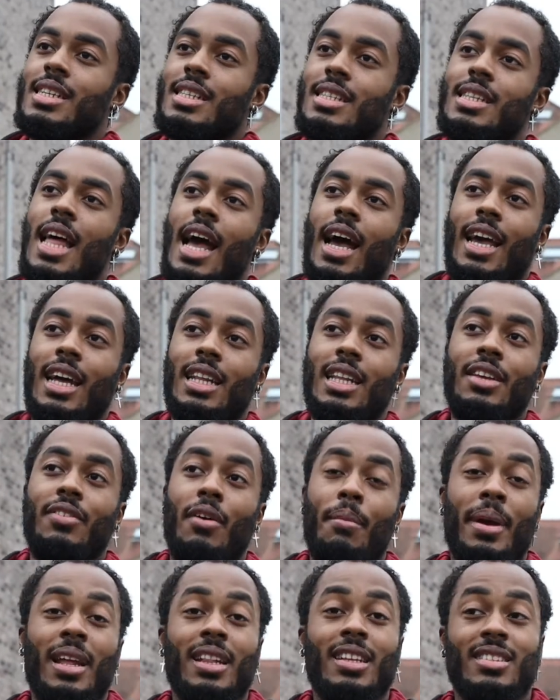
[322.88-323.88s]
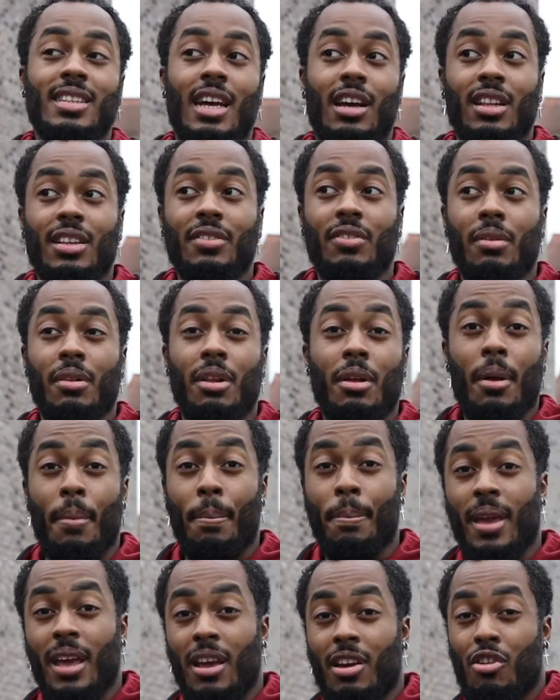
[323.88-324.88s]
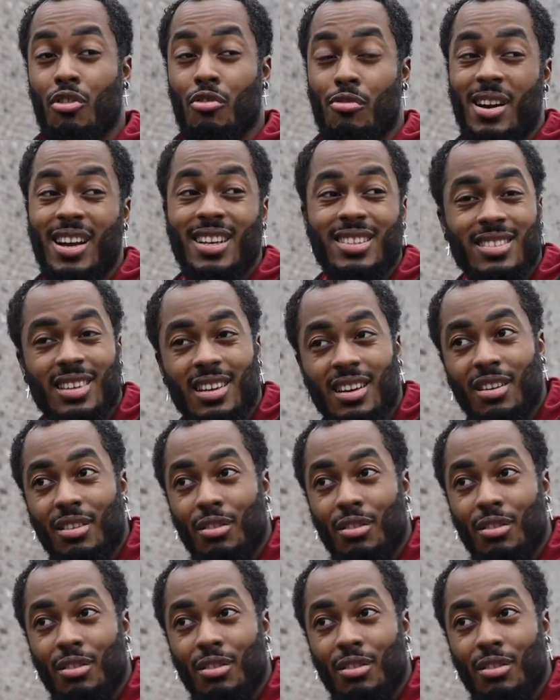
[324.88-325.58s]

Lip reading: that can either make the sound even a bit greater,